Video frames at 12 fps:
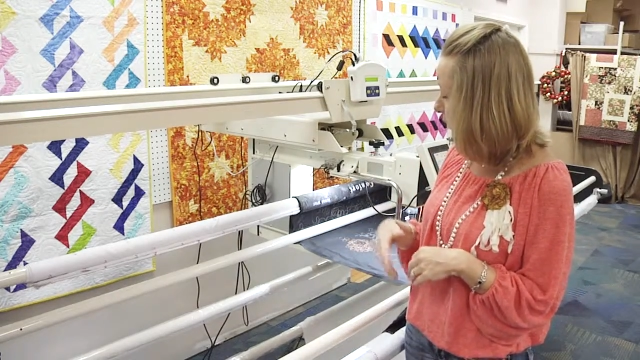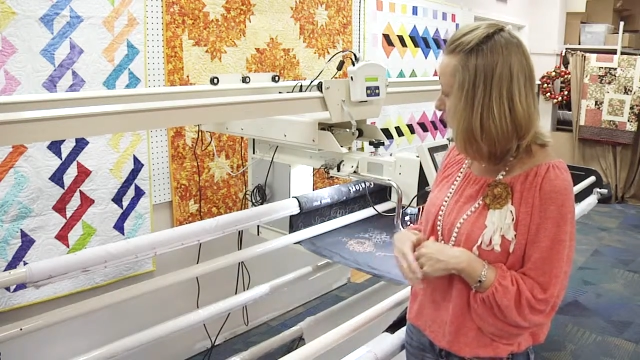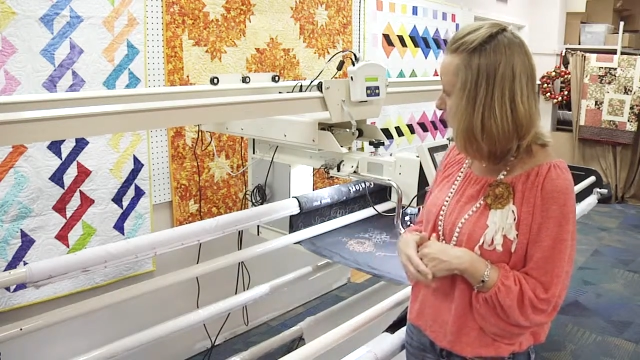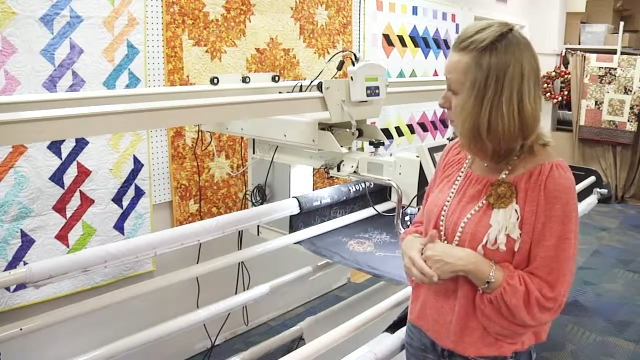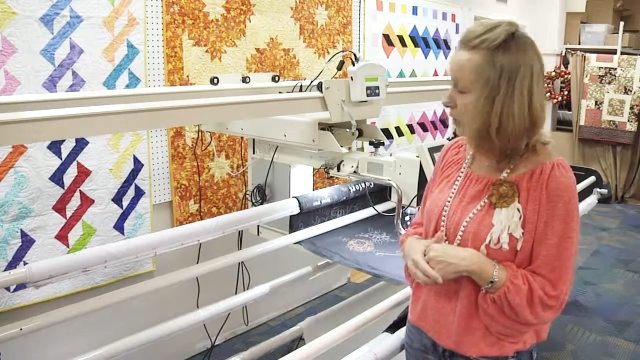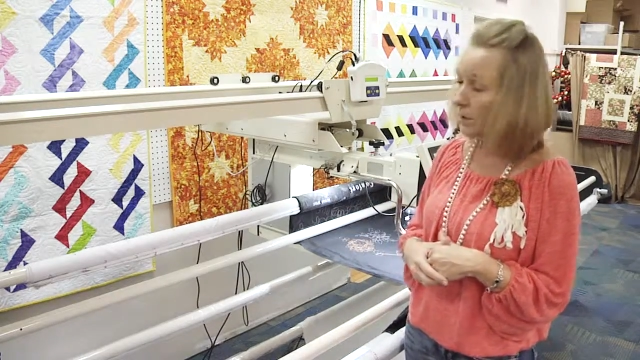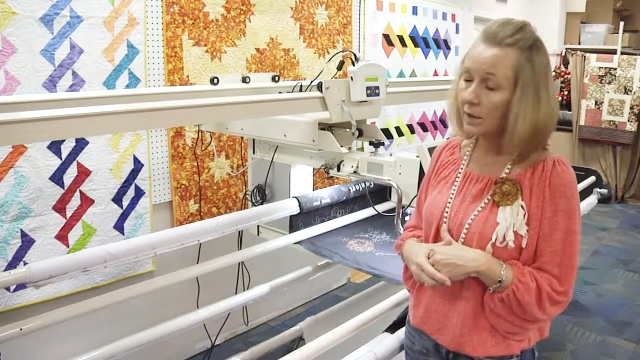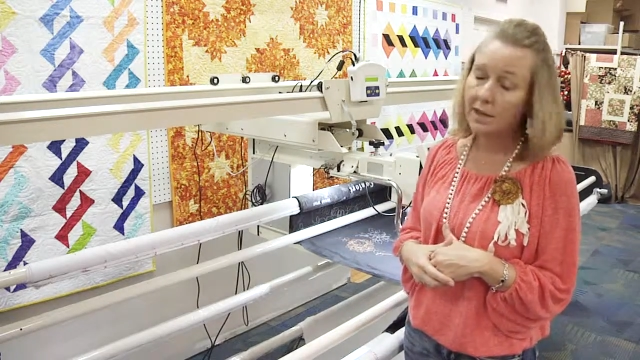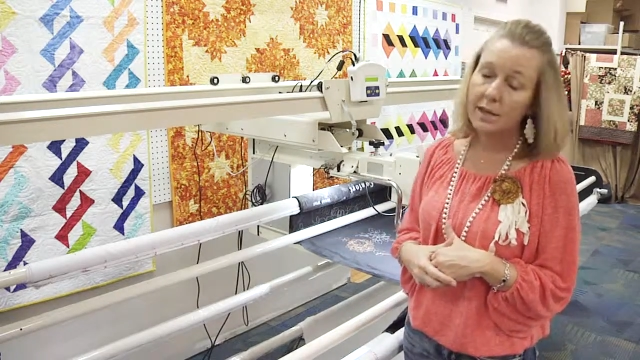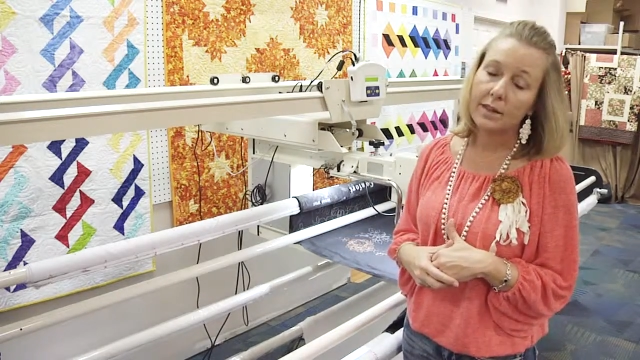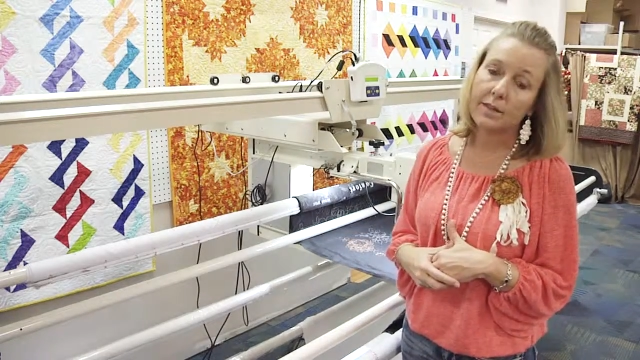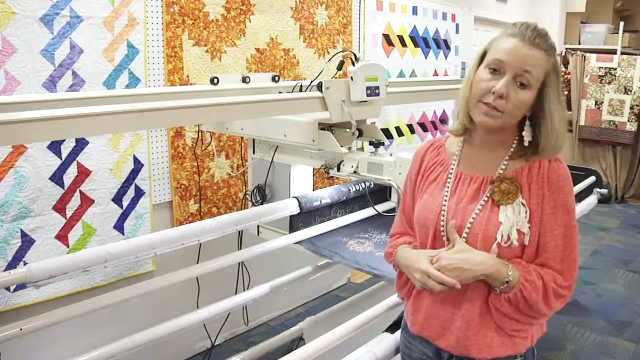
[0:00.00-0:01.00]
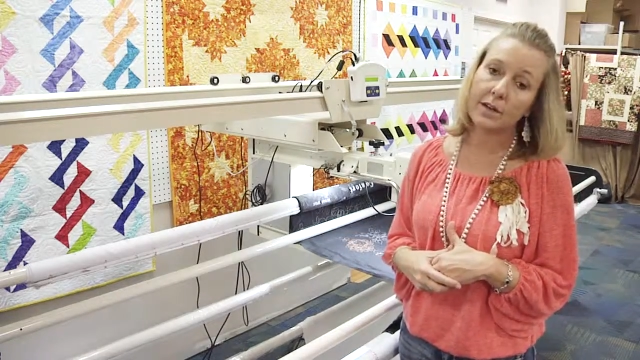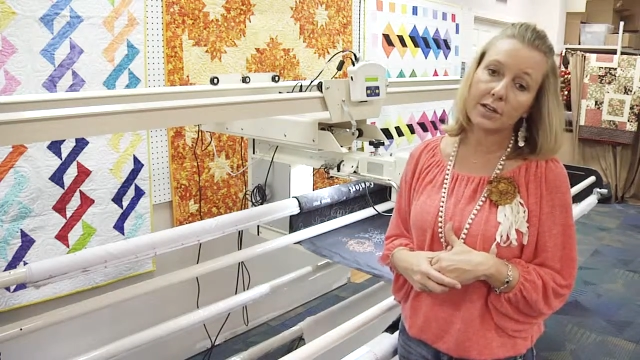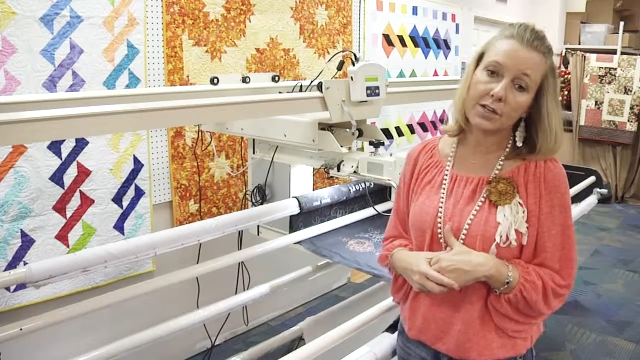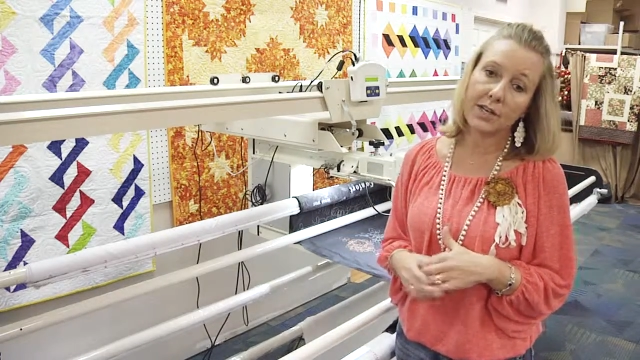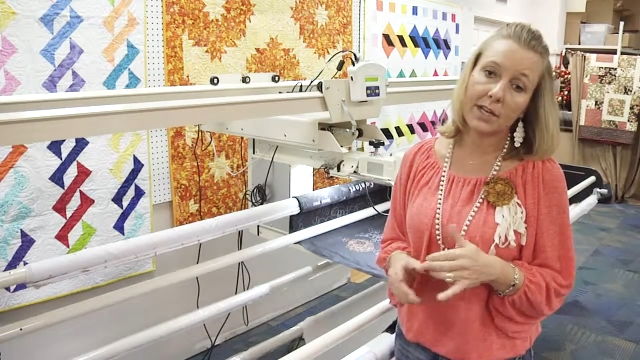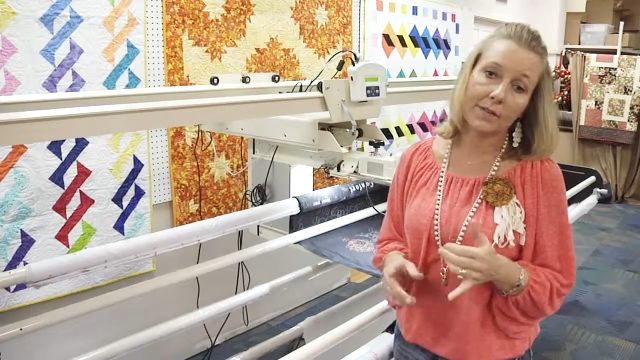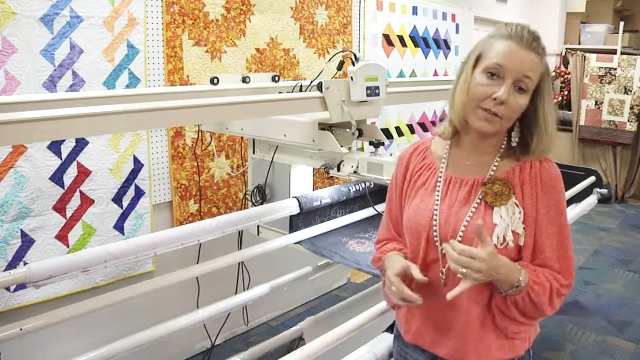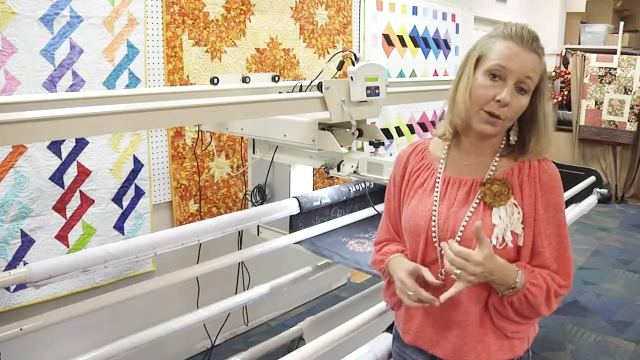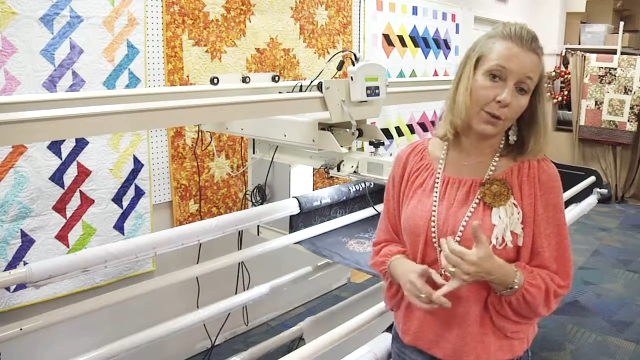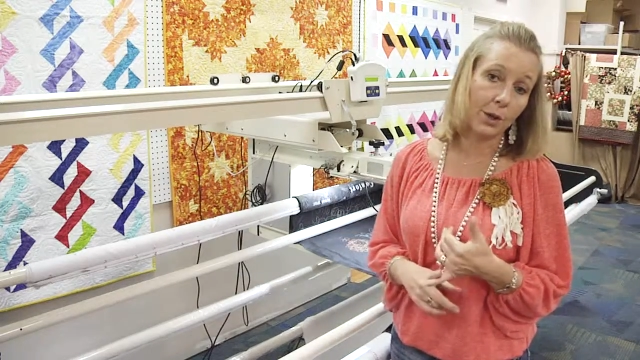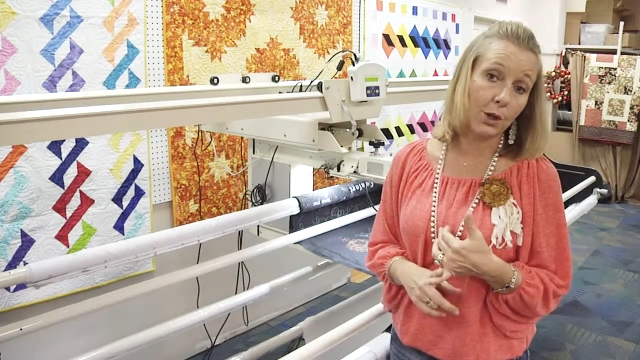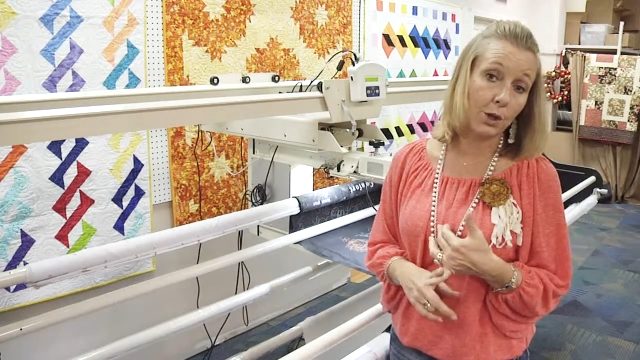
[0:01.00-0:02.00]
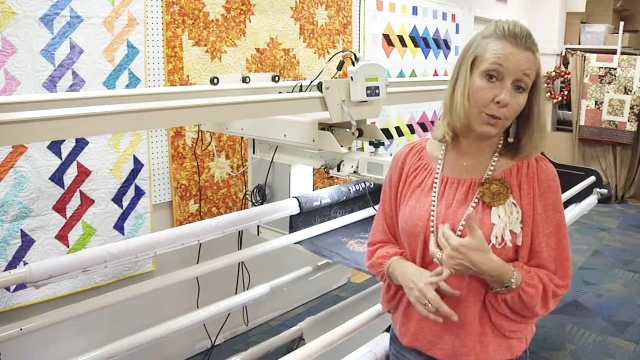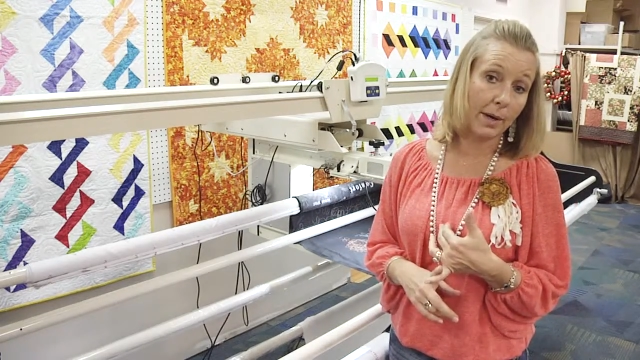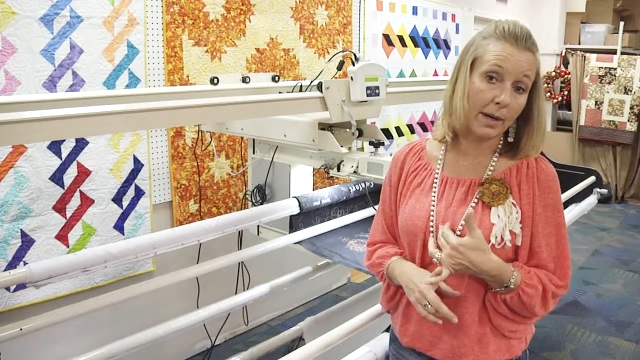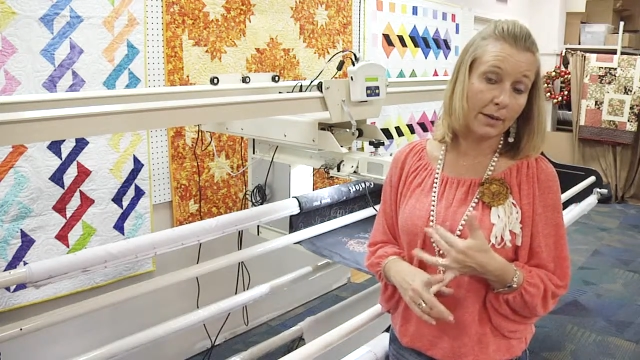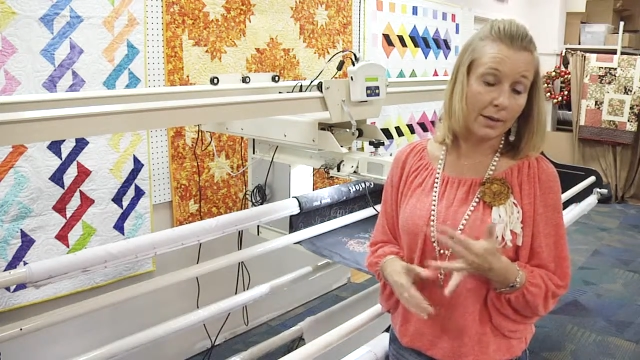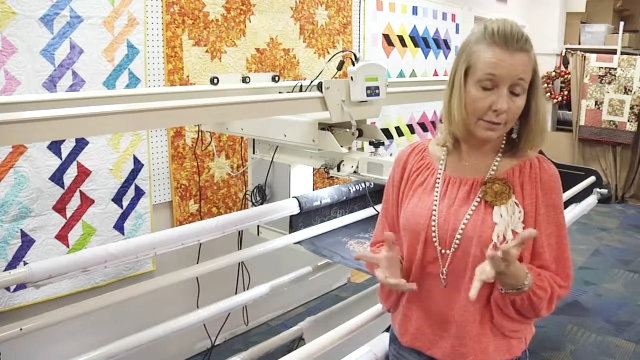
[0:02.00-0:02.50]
for the functioning of not only Qbot,